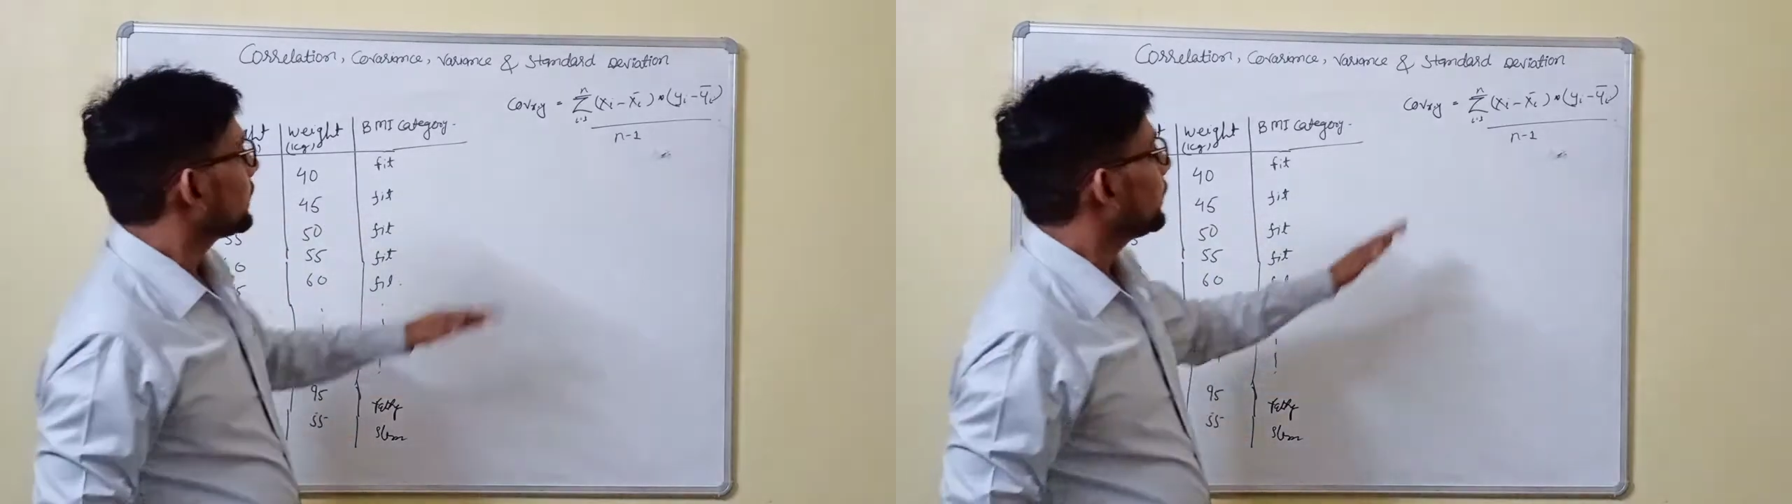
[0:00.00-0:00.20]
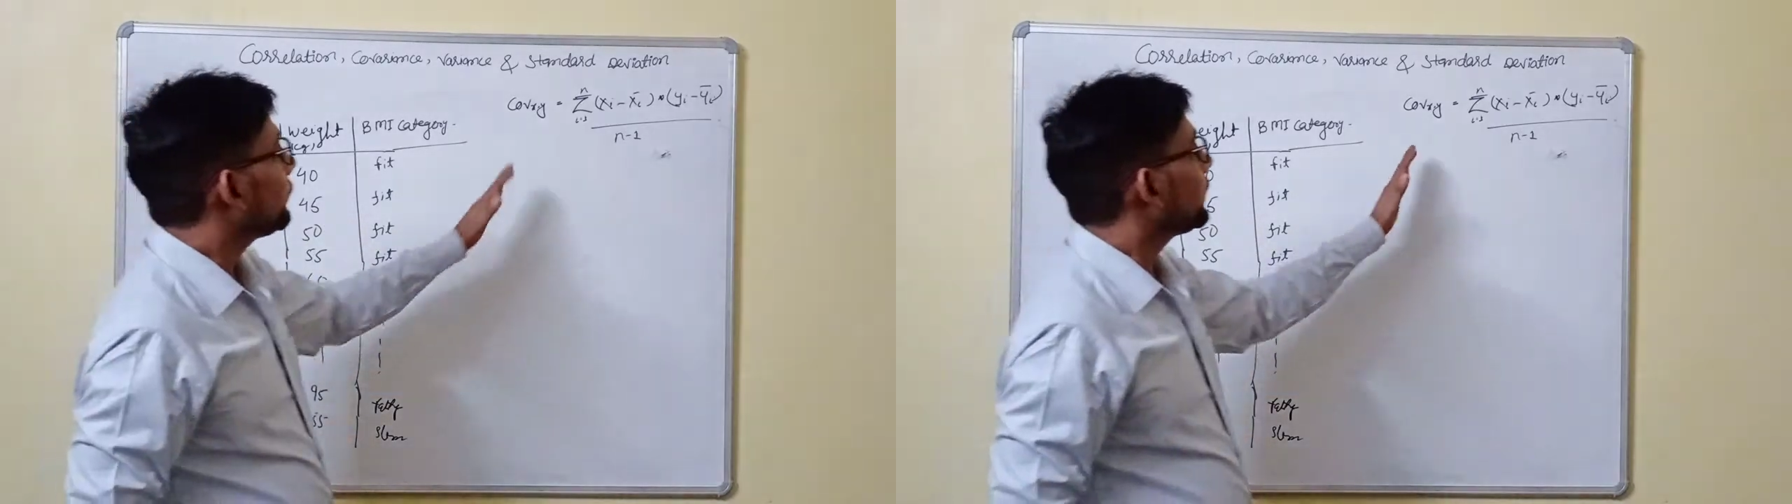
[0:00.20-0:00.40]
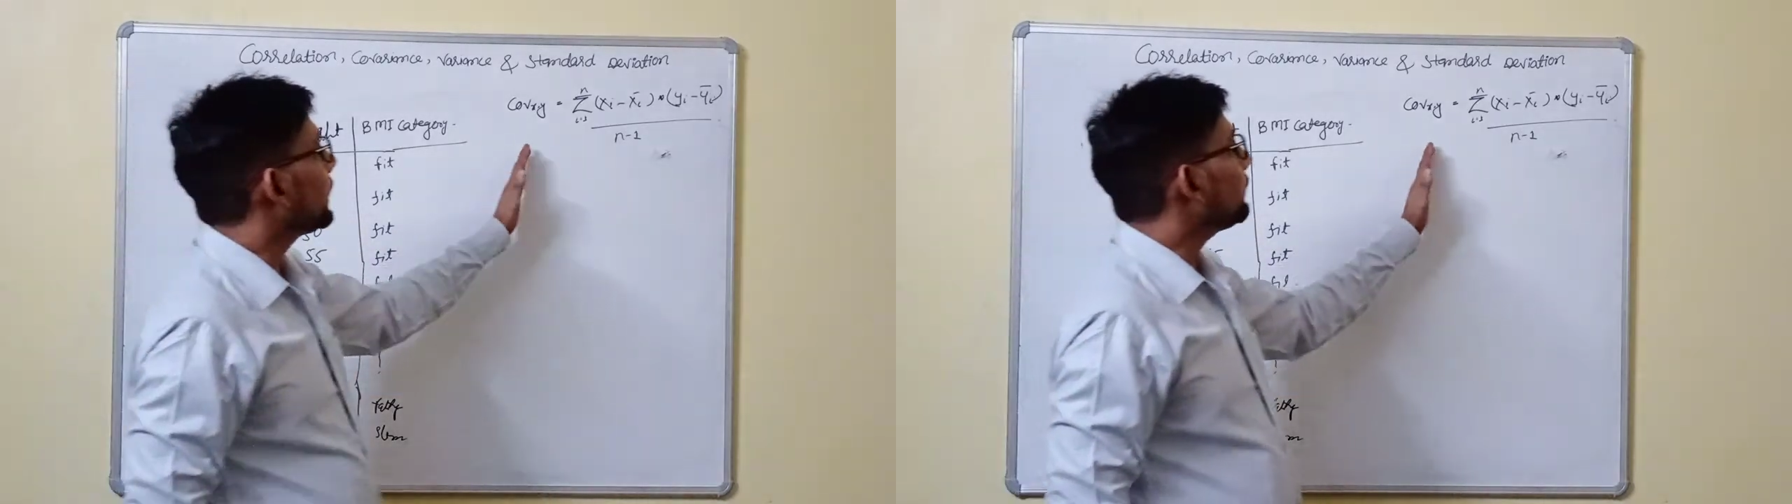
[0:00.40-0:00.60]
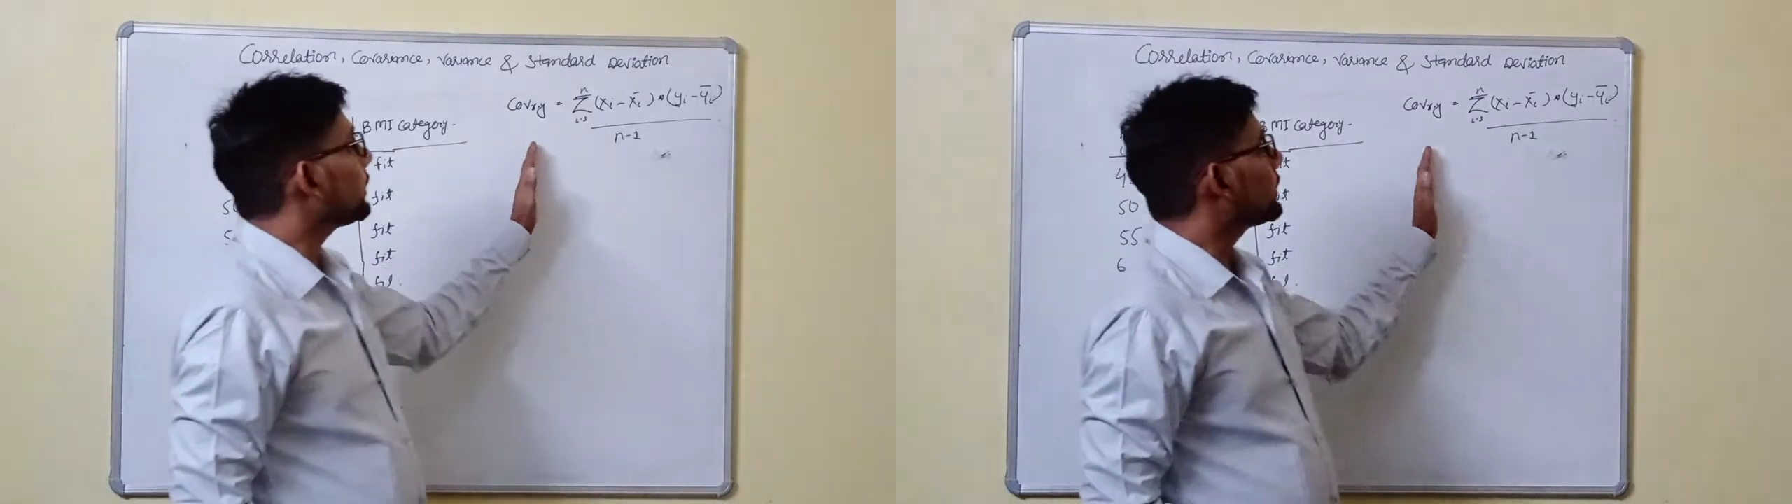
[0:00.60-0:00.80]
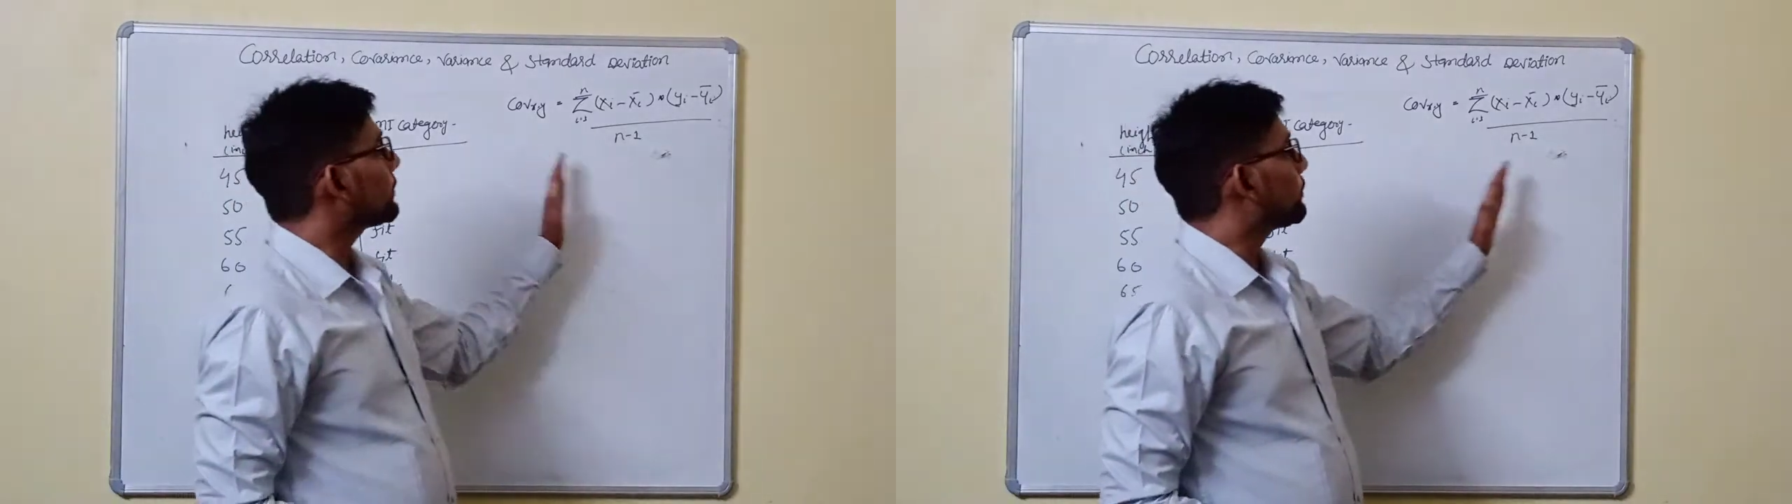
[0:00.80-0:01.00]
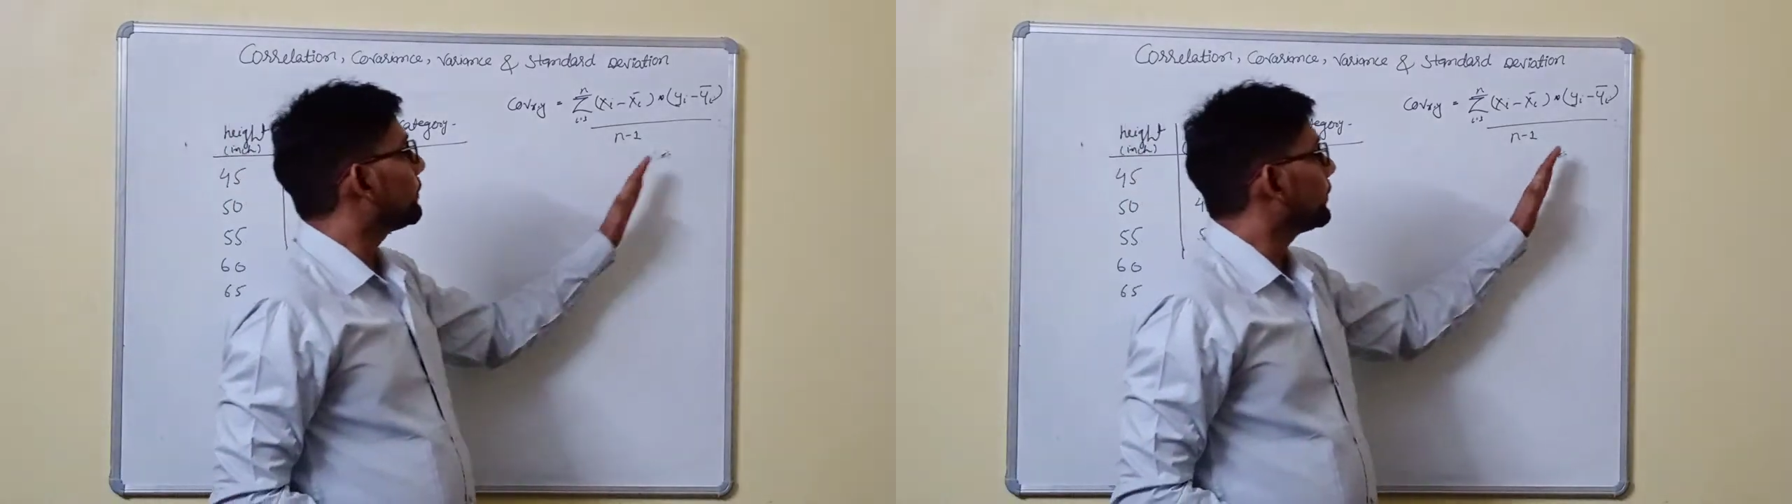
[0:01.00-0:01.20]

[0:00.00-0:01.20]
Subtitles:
If you deal with the